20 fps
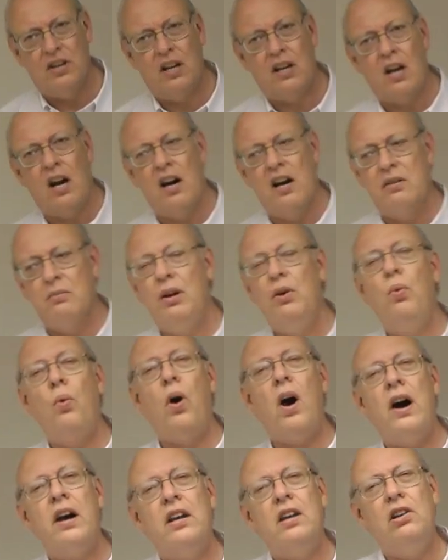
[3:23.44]
and the economy.
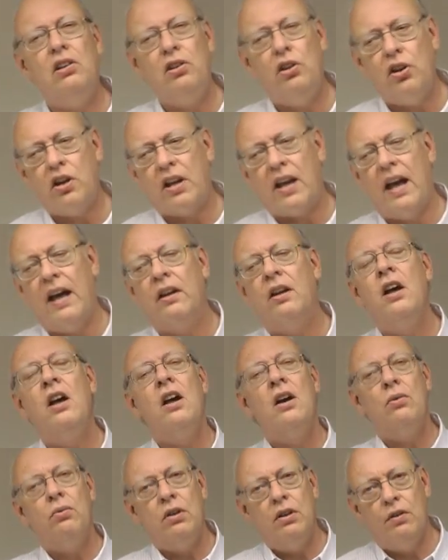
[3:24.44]
Why do you look at
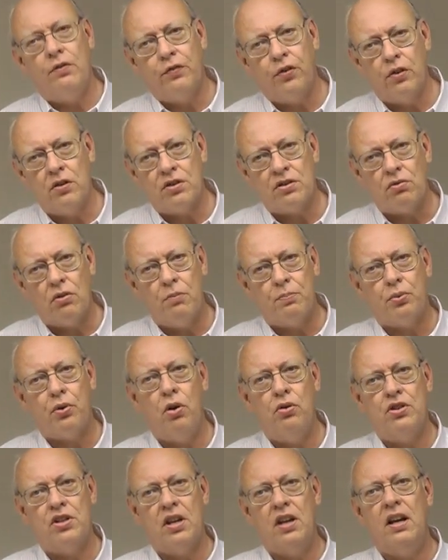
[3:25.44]
when you first are
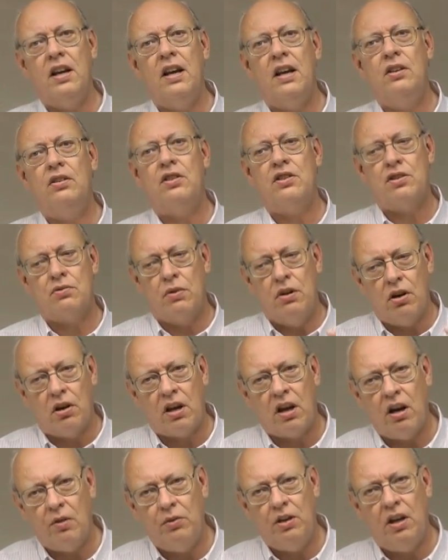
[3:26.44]
approaching an industry or
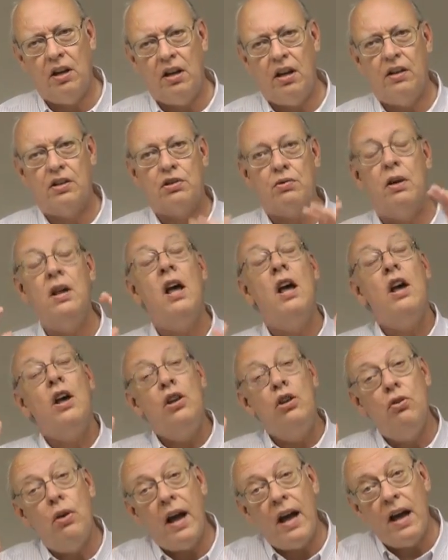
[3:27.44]
company in industry?
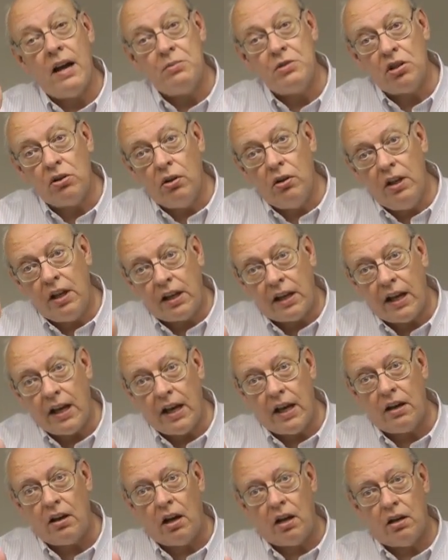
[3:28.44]
You absolutely
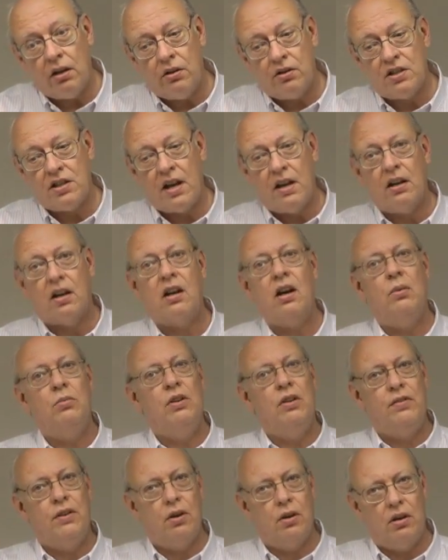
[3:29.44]
cannot understand a
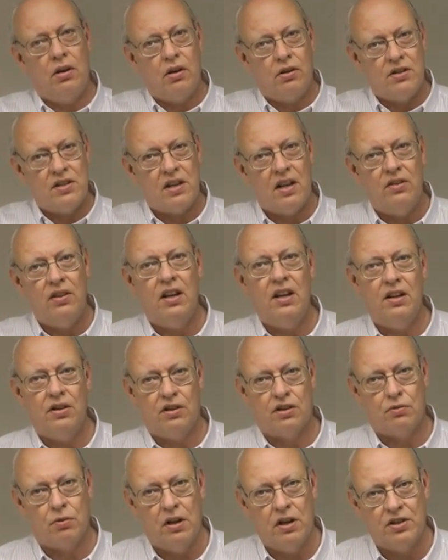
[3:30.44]
company if you don't understand the
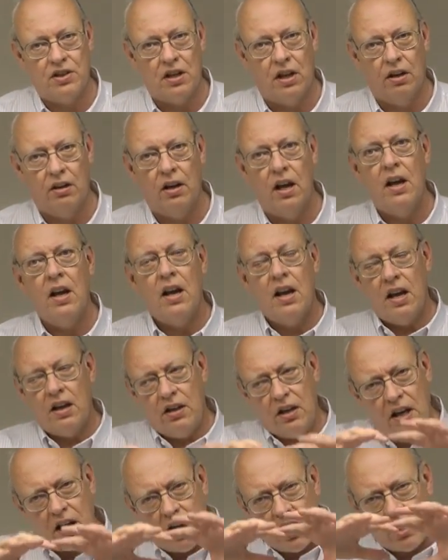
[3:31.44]
industry it's in.
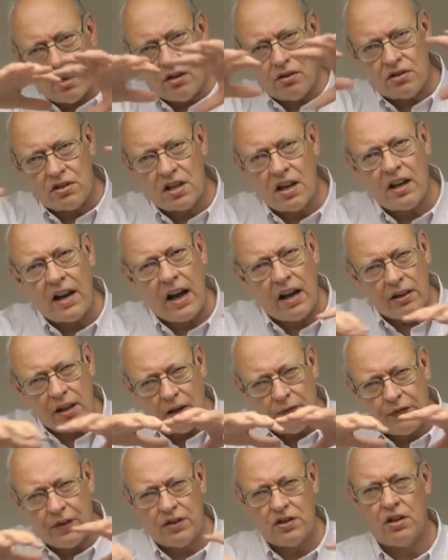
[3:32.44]
And you got to understand how
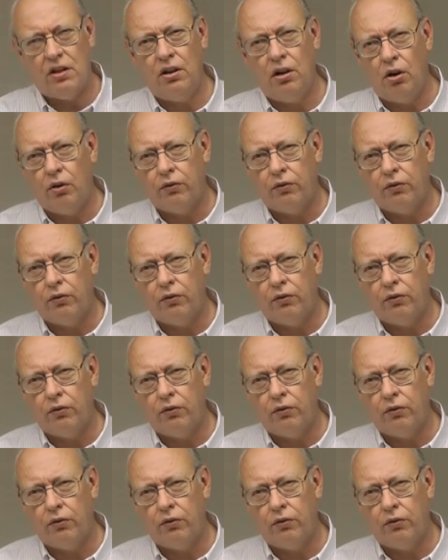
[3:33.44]
that fits in the